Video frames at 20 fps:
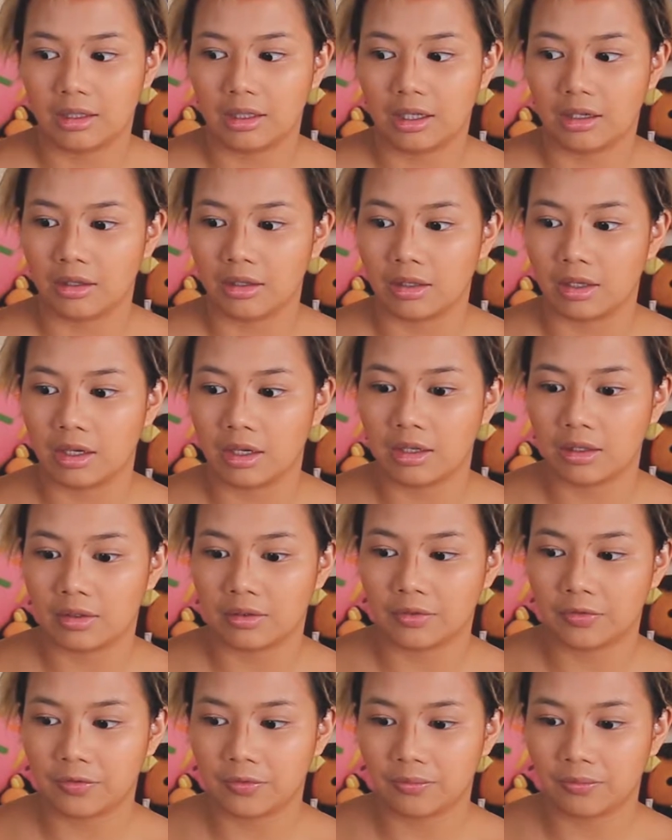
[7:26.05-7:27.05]
a lot
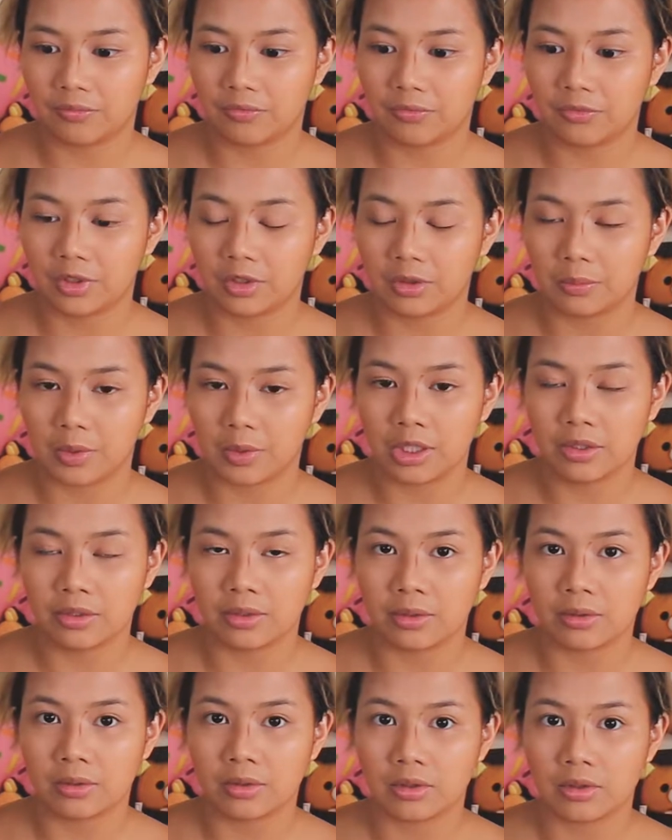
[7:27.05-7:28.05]
of
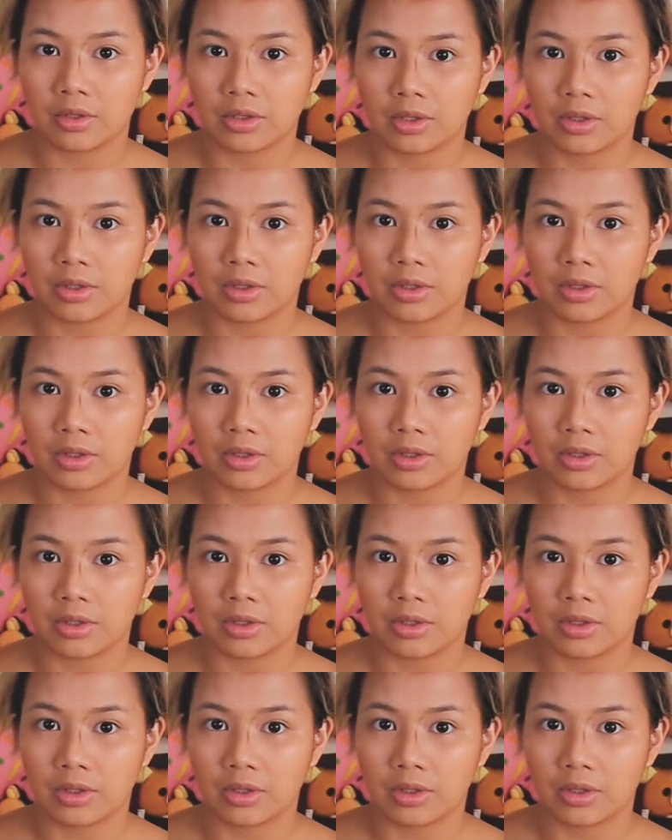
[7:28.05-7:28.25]
Filipinos